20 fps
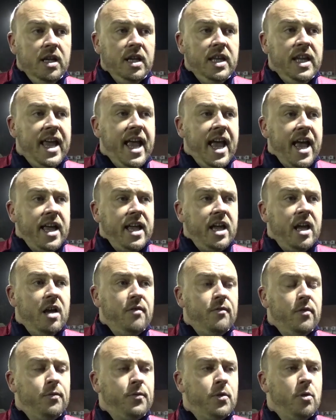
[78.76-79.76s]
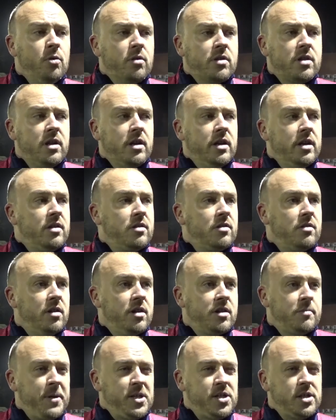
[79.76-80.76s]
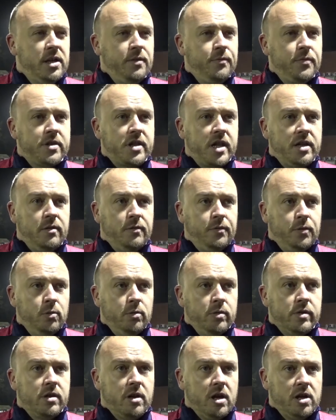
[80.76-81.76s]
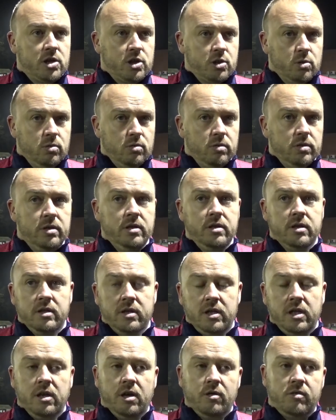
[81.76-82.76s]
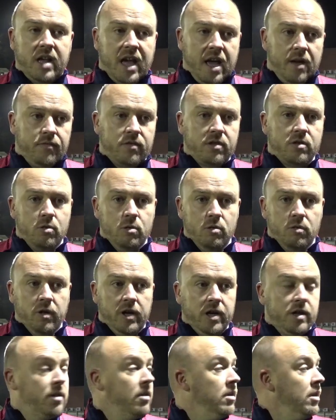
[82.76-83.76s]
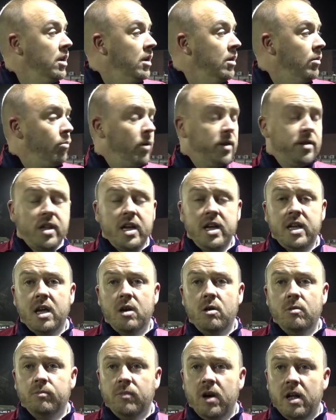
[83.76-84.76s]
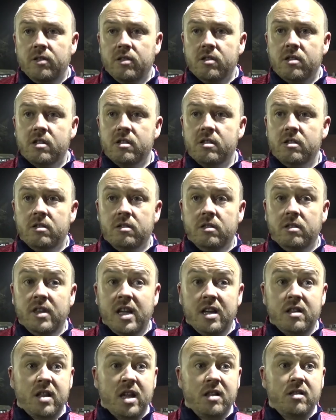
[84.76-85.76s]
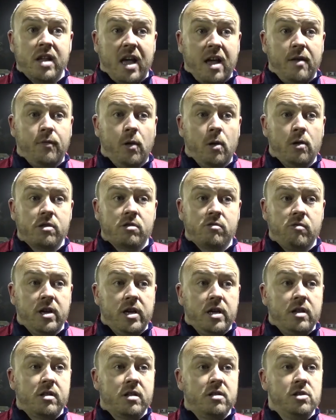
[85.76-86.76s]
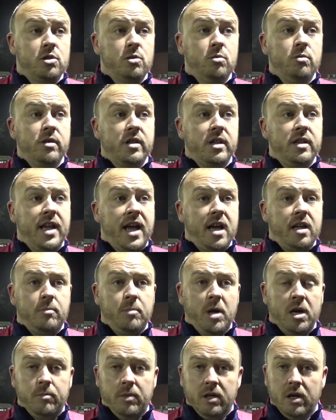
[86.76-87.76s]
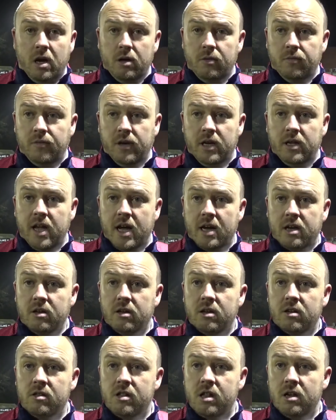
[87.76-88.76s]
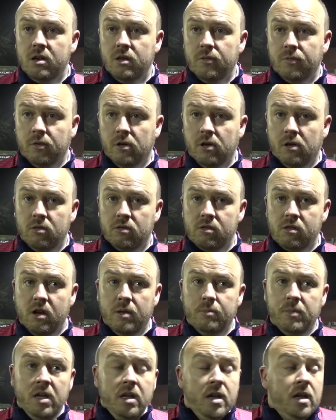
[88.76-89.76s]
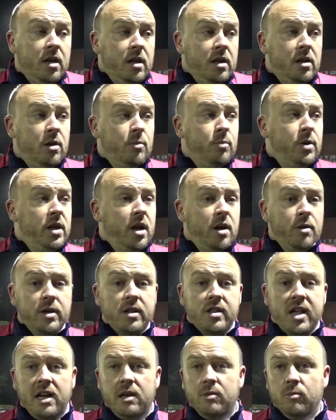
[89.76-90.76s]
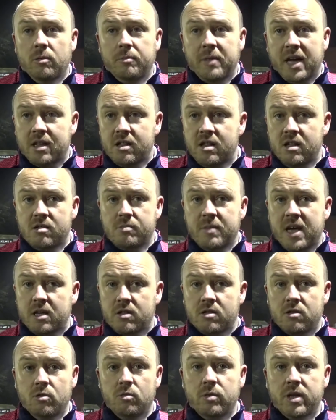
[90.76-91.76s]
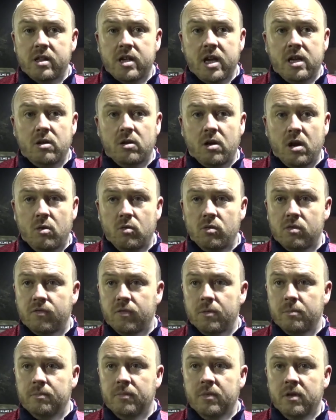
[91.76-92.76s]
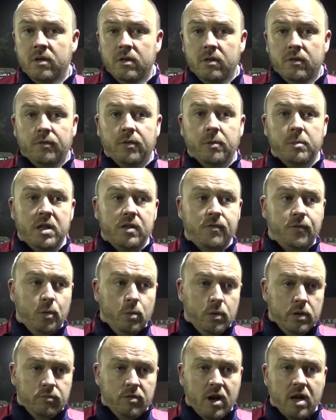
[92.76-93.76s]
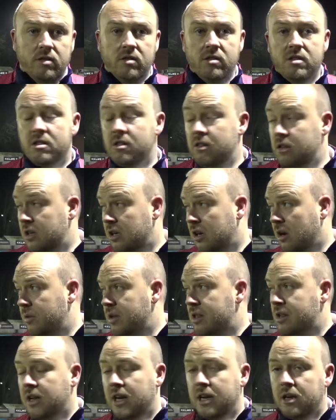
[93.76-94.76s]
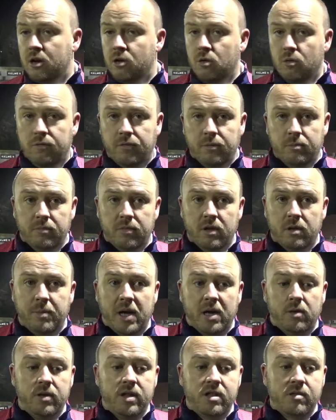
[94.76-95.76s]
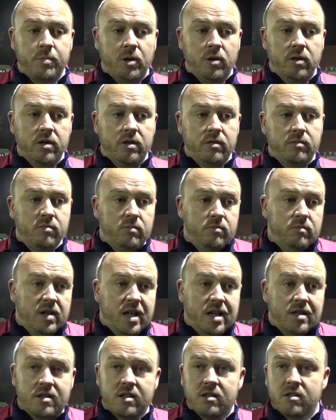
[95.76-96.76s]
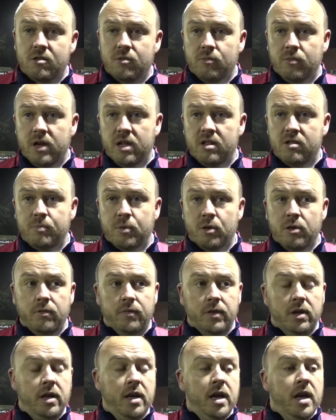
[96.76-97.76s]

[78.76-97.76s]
Yeah, of course. Look, it's especially for centre-forwards like Sean, you know, Tavs, Corey's. Once they get on runs, they tend to have hot streaks, and Sean's in that at the moment. Hopefully that can continue for a long time. Look, we know exactly what Max is. Max will always get you goals from his forward runs. You know, he's clinical from the penalty spot, as his career's proven.